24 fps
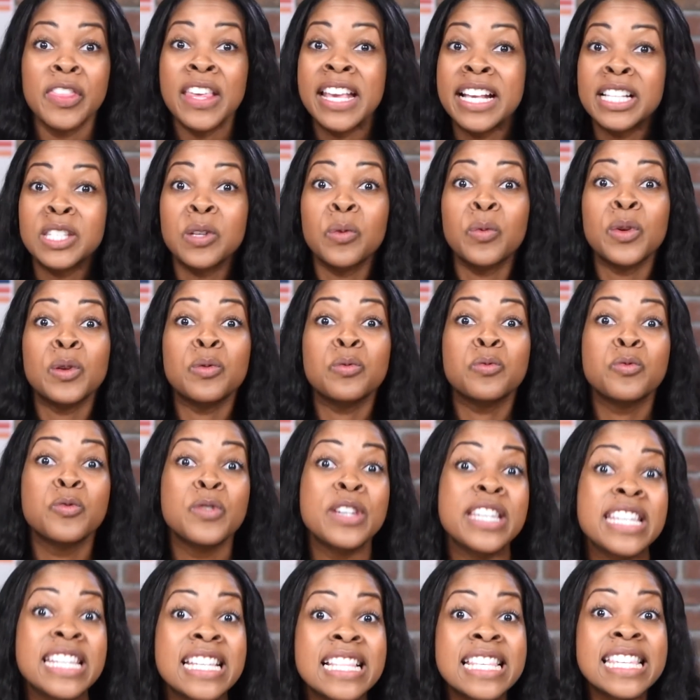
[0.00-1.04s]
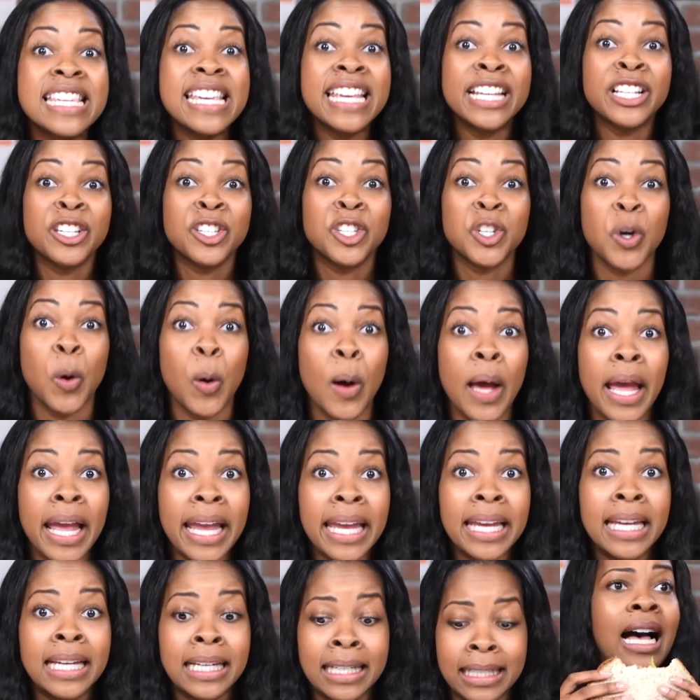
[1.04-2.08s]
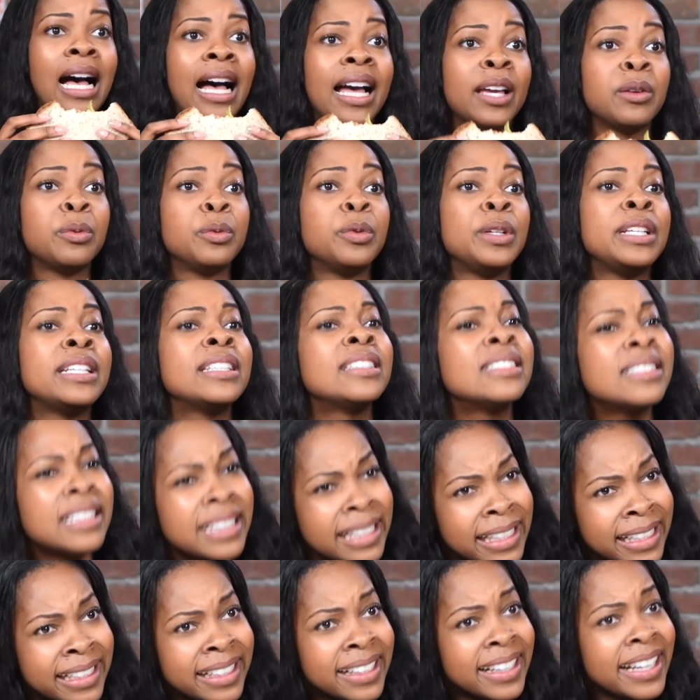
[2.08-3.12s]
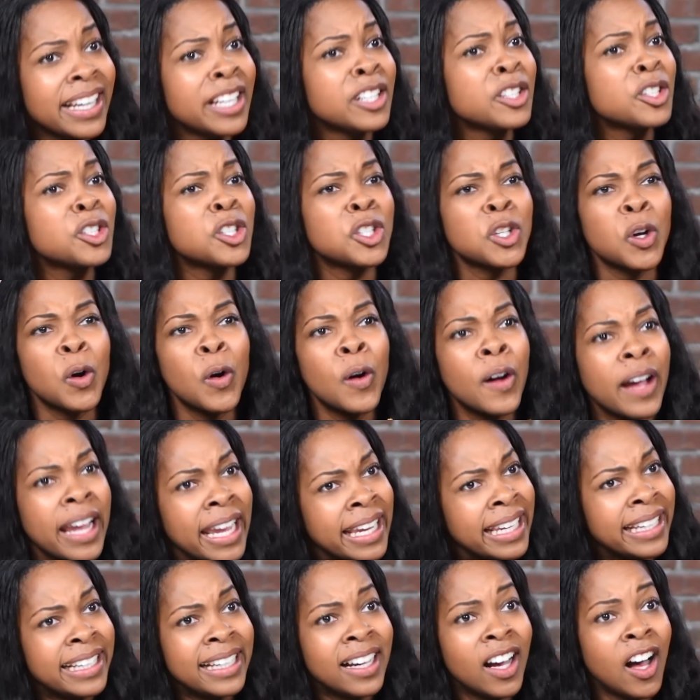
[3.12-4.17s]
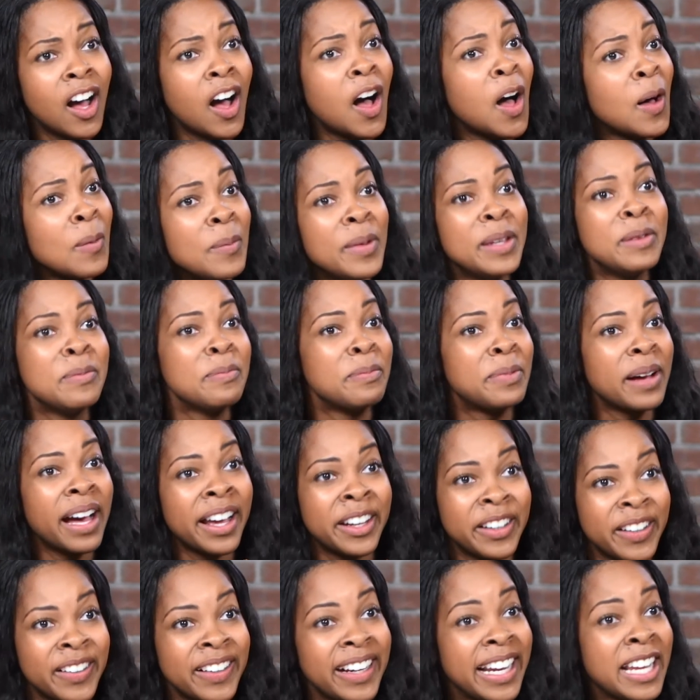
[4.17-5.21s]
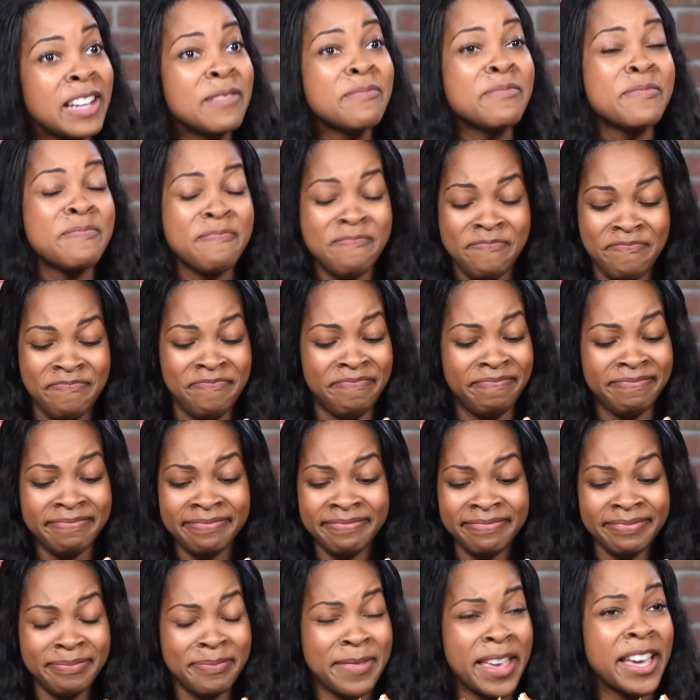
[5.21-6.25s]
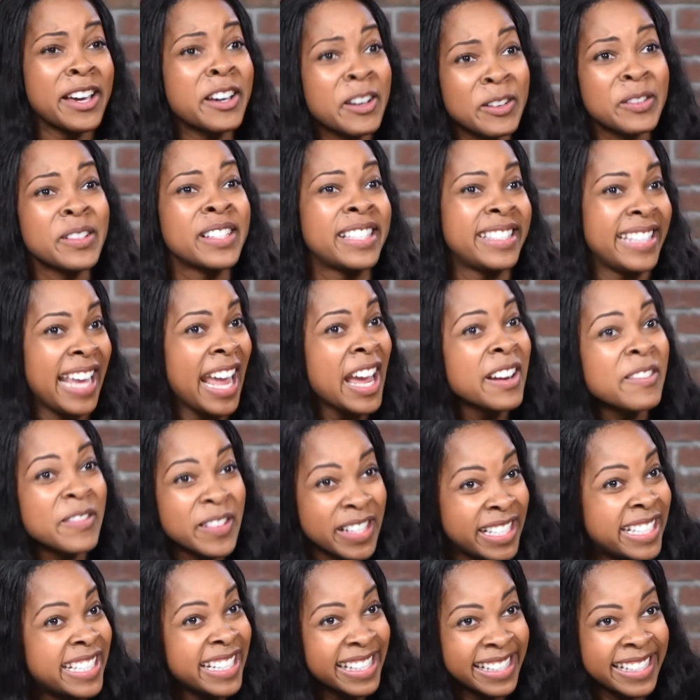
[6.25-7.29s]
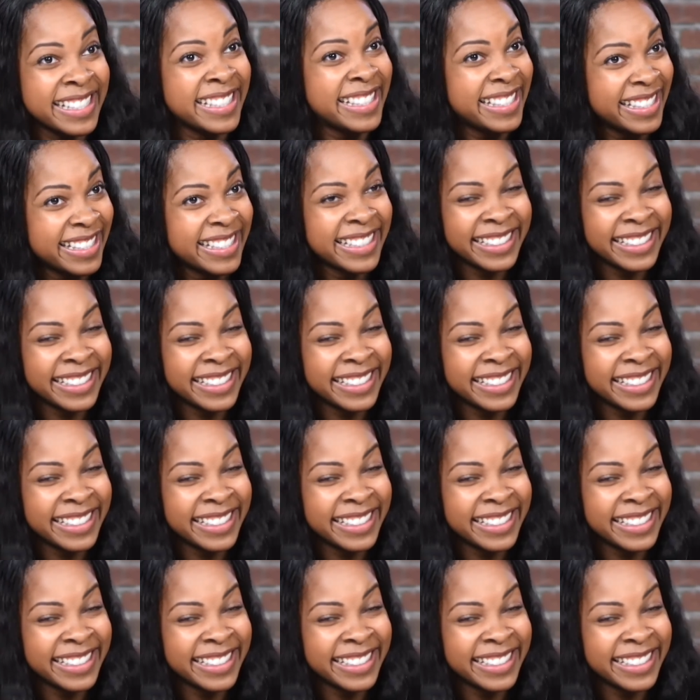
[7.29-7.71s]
things that we really enjoy? I really enjoy almond butter and pickle sandwiches.